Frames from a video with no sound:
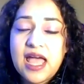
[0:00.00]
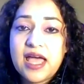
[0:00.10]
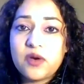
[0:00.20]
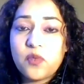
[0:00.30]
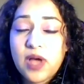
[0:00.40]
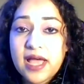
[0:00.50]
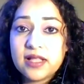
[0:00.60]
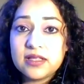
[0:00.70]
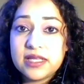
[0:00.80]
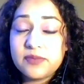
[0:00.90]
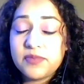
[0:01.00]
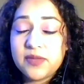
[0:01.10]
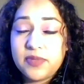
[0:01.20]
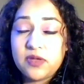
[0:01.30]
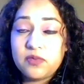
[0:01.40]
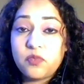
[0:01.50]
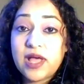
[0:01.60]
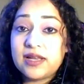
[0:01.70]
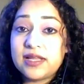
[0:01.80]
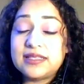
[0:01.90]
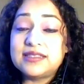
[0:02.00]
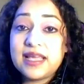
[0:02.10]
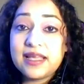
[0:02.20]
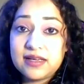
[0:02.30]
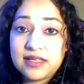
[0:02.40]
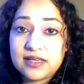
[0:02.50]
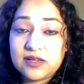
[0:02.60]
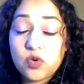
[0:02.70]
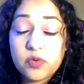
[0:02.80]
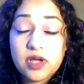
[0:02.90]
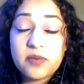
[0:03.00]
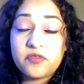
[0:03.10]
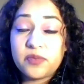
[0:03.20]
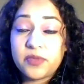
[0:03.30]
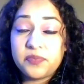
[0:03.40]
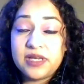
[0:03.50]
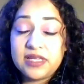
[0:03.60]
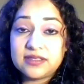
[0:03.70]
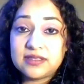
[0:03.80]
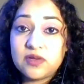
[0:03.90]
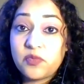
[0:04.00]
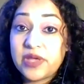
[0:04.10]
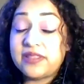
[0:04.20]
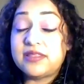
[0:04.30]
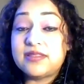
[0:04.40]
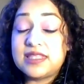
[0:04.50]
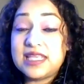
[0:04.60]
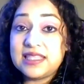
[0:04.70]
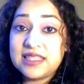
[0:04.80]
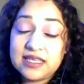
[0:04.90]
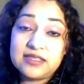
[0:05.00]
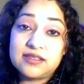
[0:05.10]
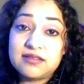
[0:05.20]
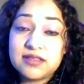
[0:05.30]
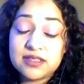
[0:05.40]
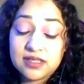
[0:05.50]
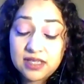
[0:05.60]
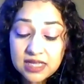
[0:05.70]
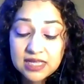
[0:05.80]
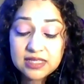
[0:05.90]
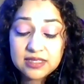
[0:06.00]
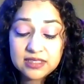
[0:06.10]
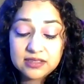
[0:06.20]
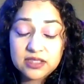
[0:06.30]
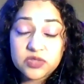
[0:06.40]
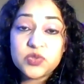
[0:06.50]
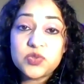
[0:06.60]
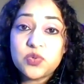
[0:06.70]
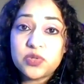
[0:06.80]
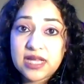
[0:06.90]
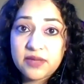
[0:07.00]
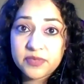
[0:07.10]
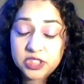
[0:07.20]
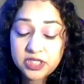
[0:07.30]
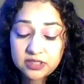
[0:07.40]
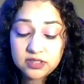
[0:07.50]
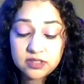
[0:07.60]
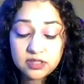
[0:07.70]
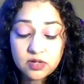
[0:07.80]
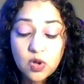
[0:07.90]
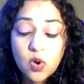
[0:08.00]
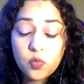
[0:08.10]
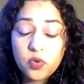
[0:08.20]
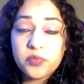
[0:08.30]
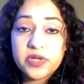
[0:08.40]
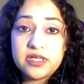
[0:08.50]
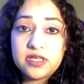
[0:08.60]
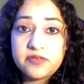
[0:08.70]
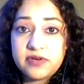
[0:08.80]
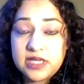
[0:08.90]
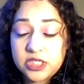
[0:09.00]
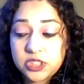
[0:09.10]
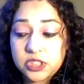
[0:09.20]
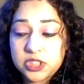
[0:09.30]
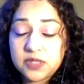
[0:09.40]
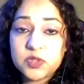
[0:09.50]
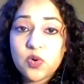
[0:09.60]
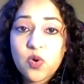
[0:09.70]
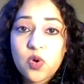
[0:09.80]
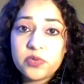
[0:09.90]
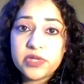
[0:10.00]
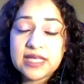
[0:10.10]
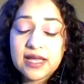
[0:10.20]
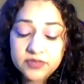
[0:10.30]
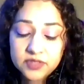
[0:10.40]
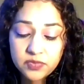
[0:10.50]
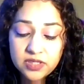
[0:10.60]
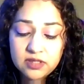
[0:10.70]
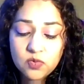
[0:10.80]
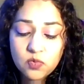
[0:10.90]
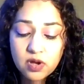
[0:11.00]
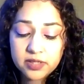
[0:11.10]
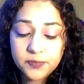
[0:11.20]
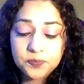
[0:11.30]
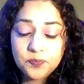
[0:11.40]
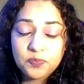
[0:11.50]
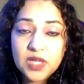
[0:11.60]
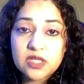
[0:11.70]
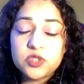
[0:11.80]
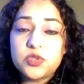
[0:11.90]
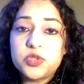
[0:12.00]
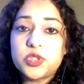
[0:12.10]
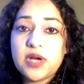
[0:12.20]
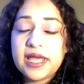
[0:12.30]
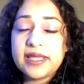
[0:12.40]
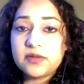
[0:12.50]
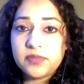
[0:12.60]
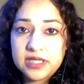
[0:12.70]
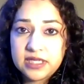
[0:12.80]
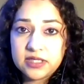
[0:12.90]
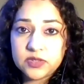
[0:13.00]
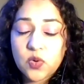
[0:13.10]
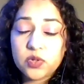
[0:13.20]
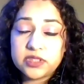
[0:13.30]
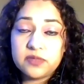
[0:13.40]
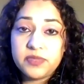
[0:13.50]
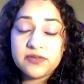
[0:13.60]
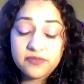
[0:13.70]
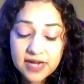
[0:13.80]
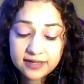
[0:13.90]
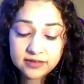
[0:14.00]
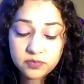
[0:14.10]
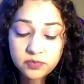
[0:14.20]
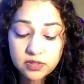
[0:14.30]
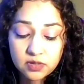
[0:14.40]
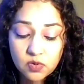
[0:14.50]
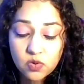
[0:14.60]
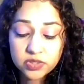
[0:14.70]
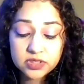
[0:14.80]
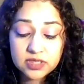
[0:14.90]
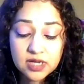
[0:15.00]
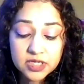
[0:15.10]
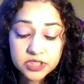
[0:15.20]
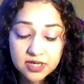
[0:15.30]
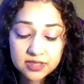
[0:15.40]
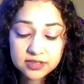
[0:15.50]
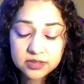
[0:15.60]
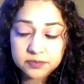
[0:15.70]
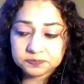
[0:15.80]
And while it may be well intended or come from a place where they think is good, this is so damaging to the woman in the relationship to always have to be the one to try and please, or to be flexible, or to adjust,